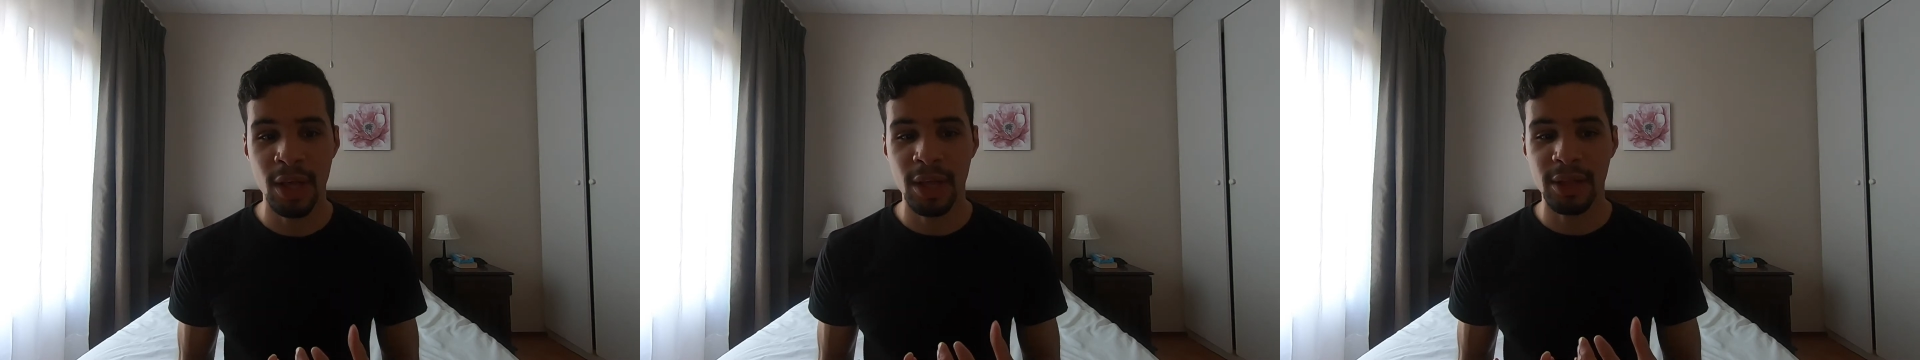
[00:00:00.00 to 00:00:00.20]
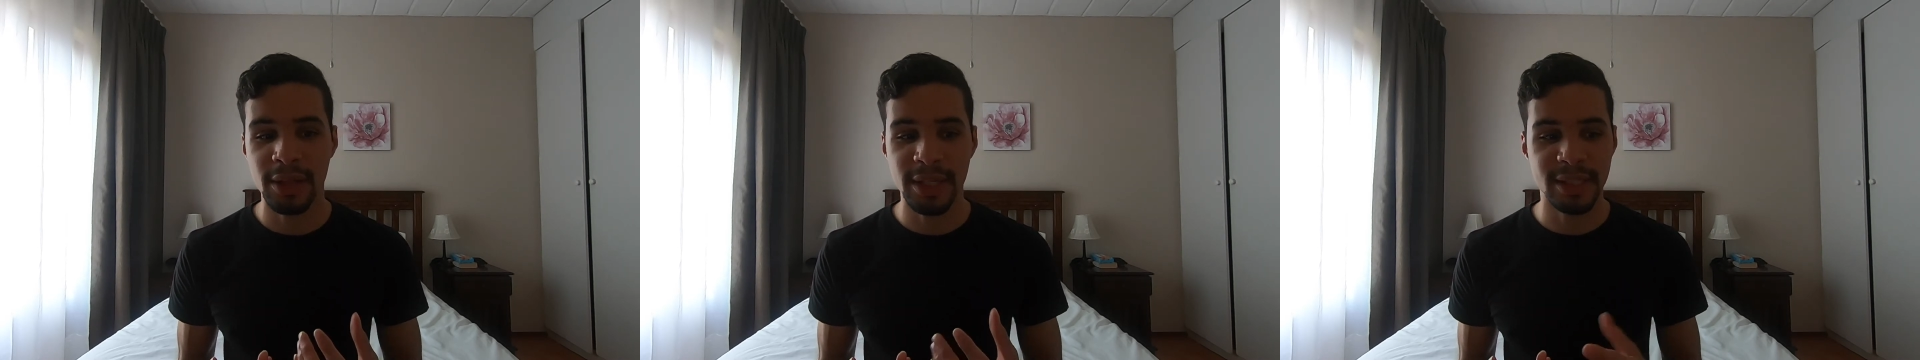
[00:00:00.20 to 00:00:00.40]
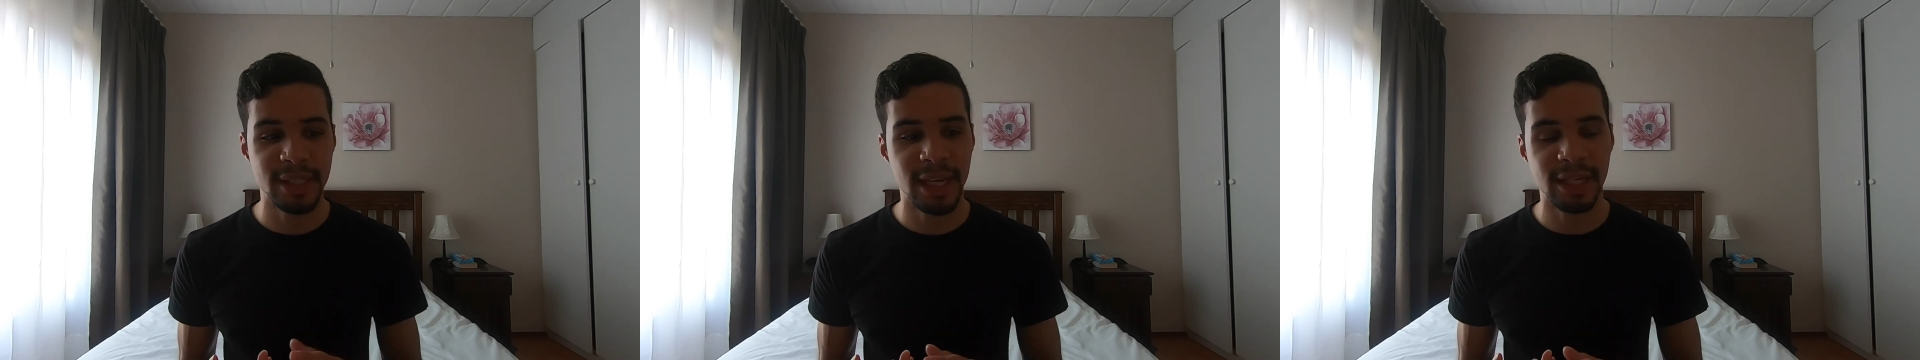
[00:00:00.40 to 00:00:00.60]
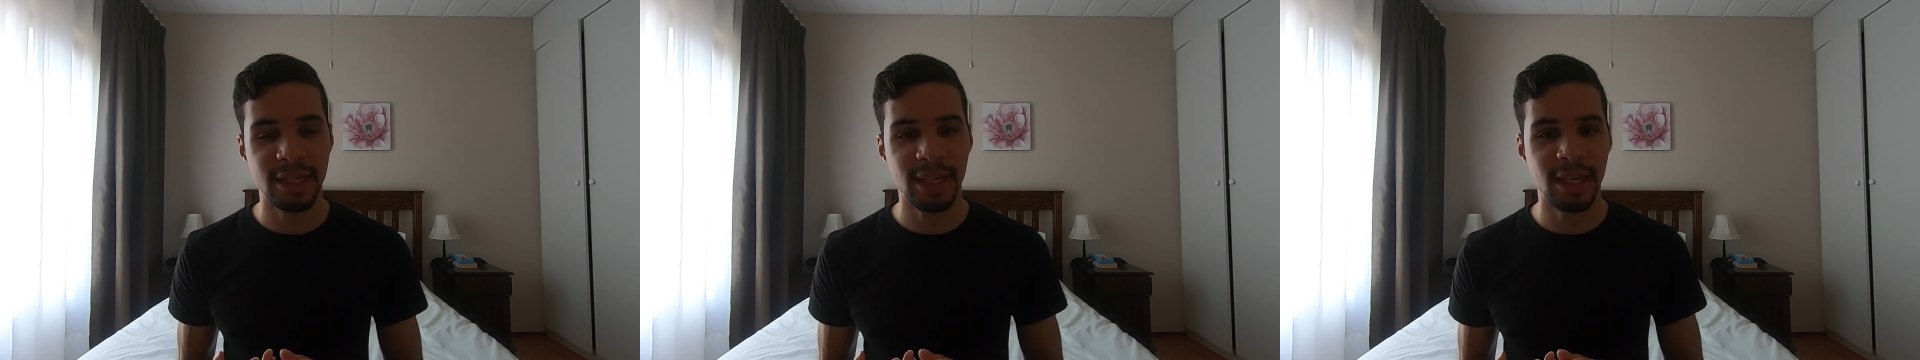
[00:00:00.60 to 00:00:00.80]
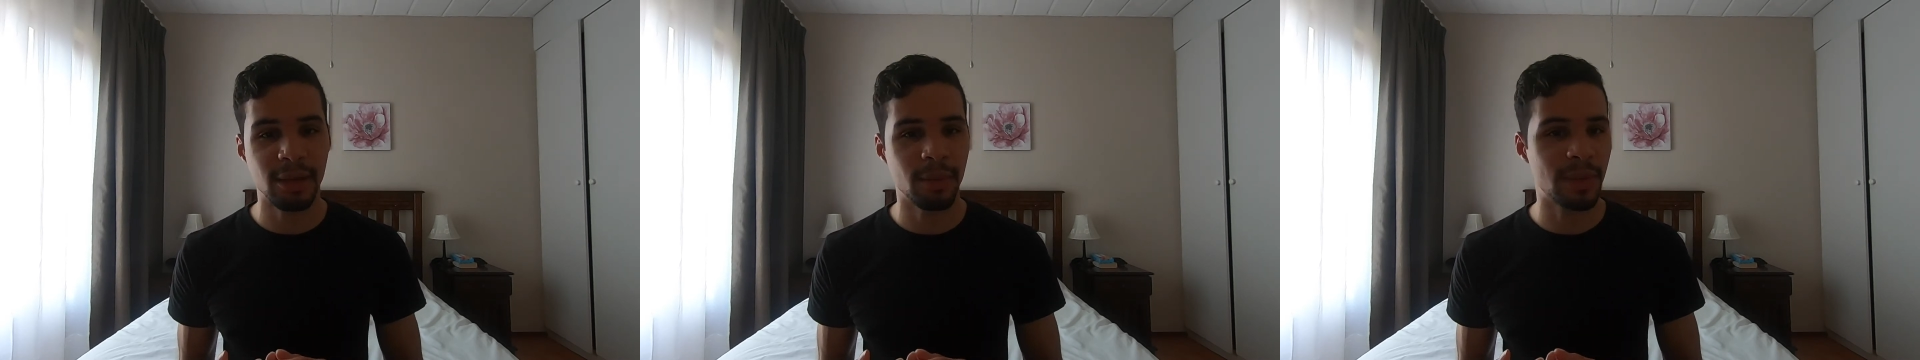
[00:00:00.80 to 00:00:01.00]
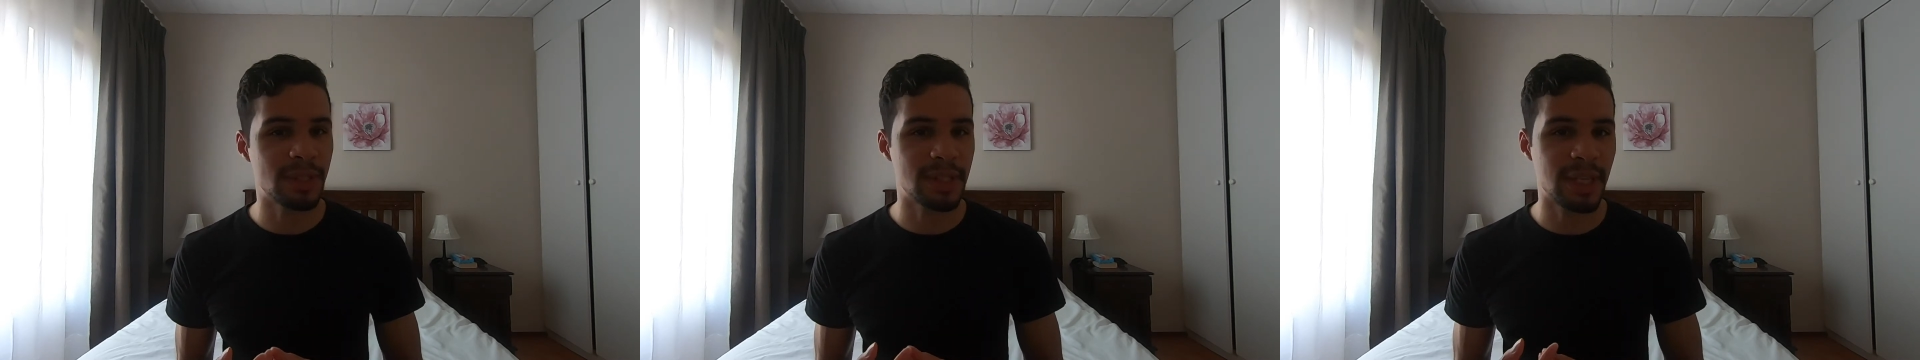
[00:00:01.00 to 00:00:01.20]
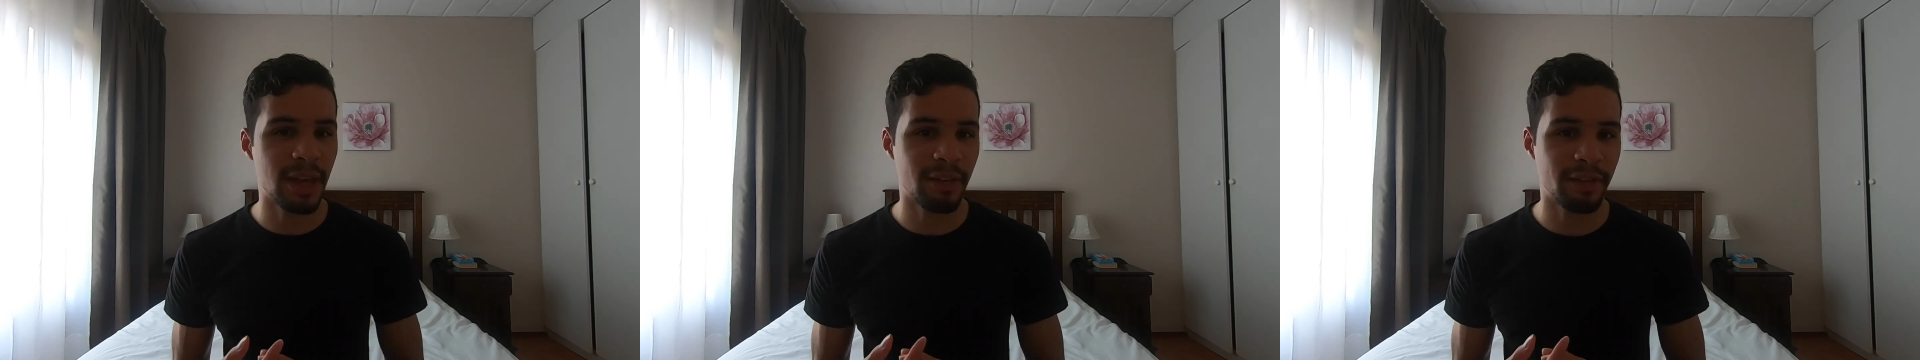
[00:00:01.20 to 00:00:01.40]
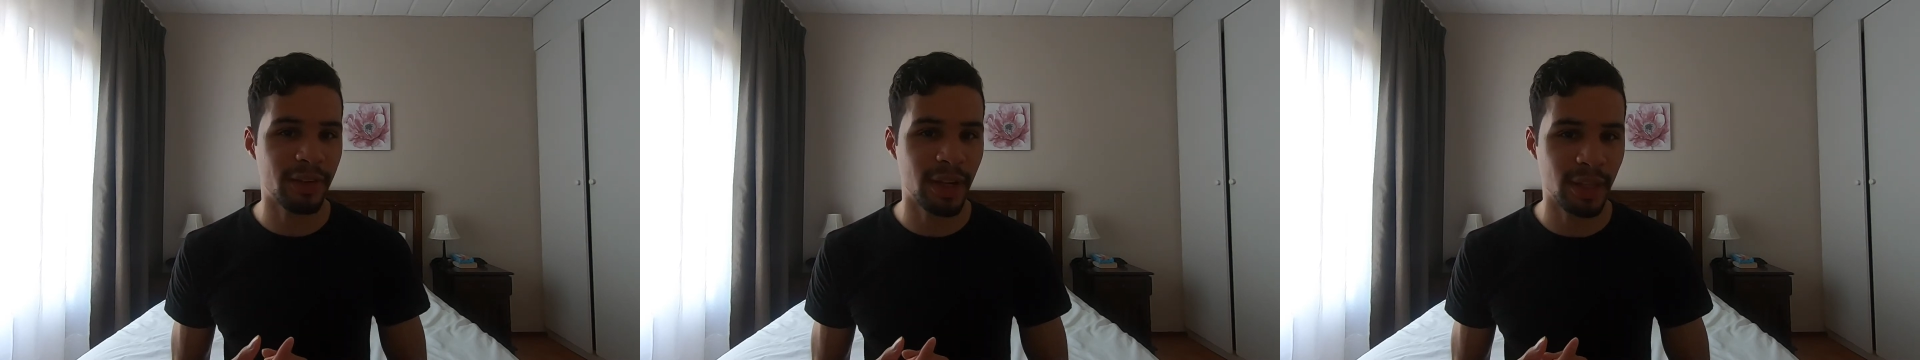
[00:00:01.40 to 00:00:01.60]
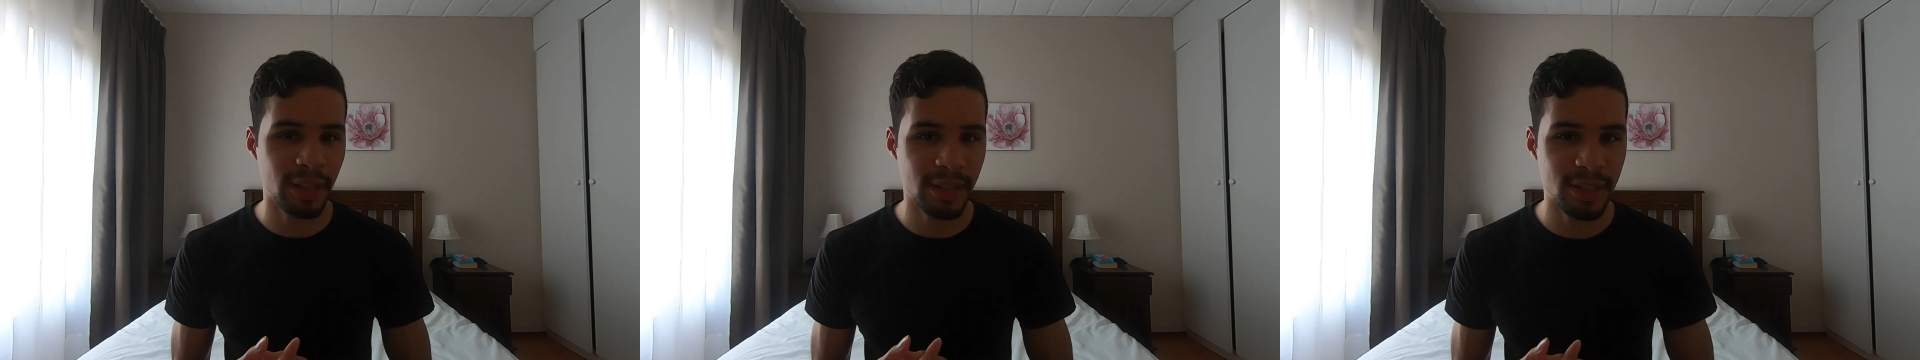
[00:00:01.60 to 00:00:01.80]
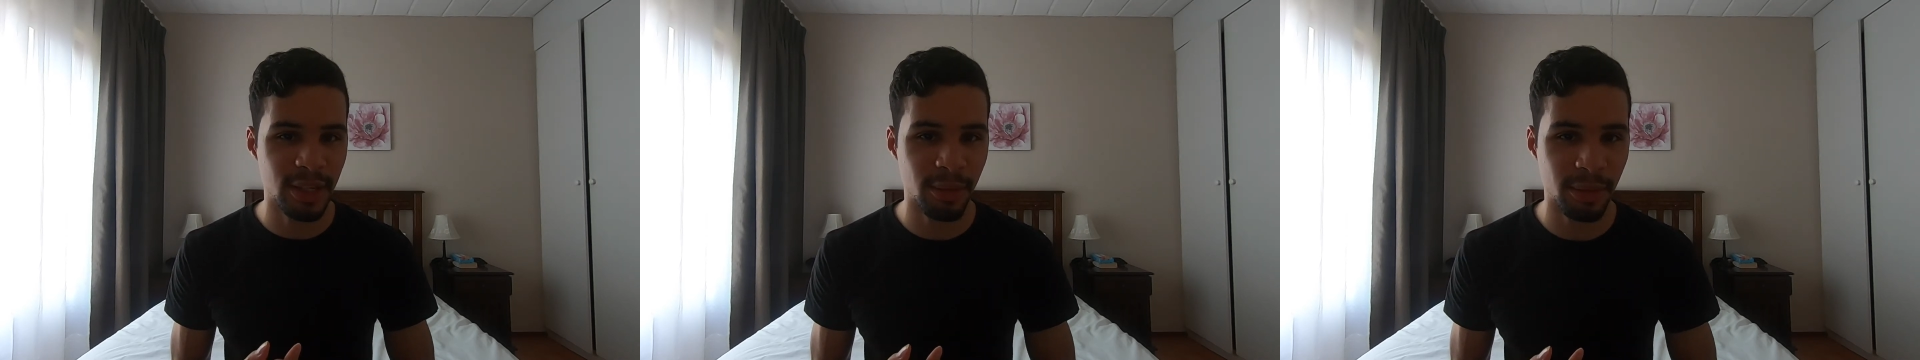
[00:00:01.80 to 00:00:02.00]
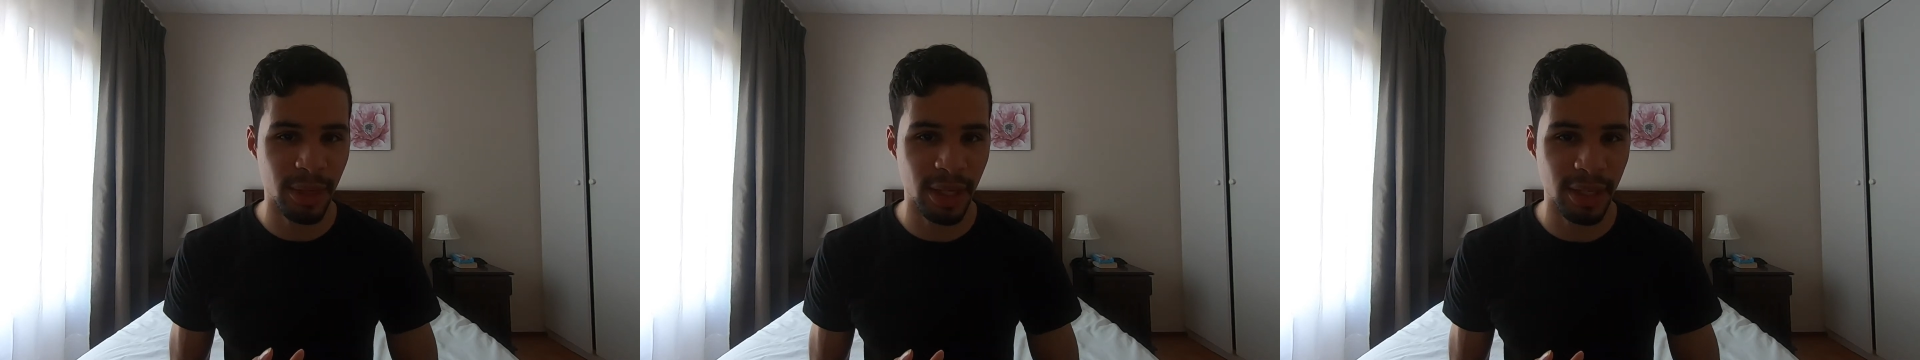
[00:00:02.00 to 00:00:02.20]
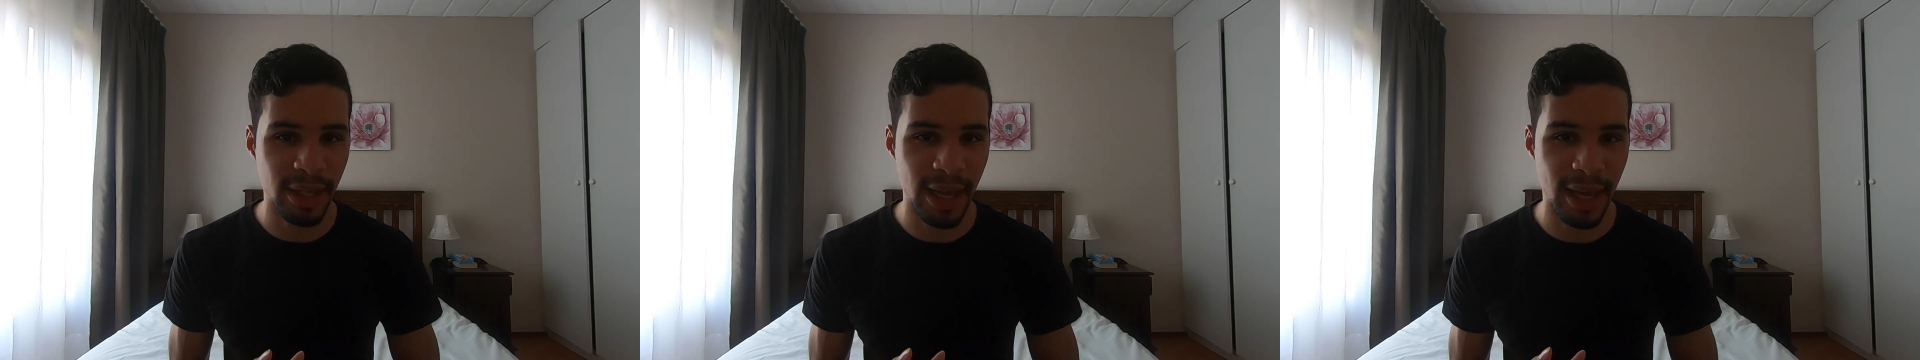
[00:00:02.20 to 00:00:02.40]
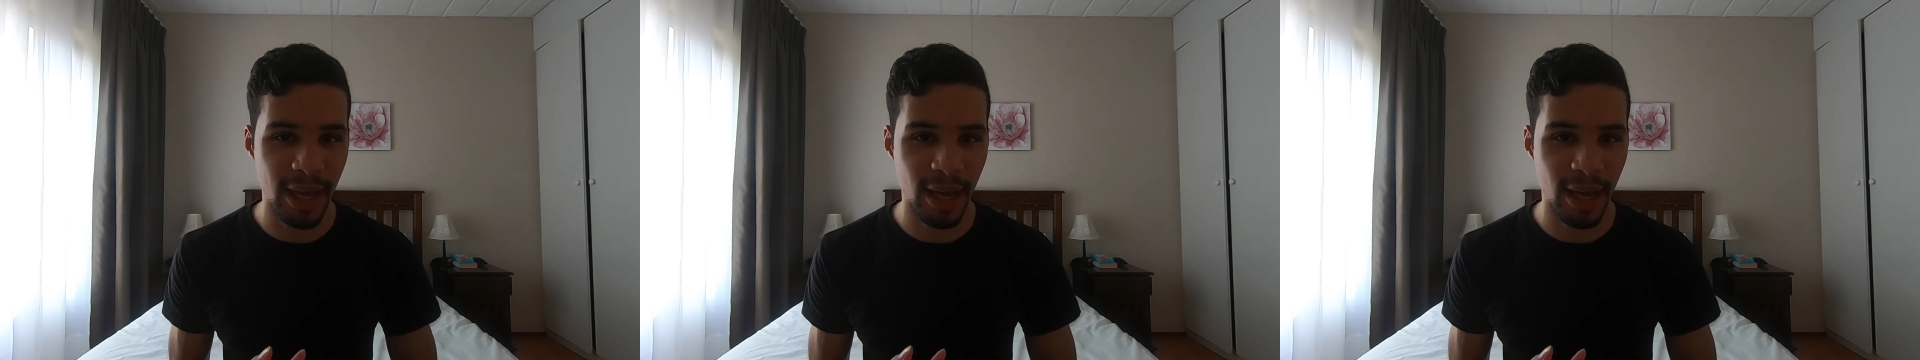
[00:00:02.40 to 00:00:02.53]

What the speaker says: This technique was definitely something that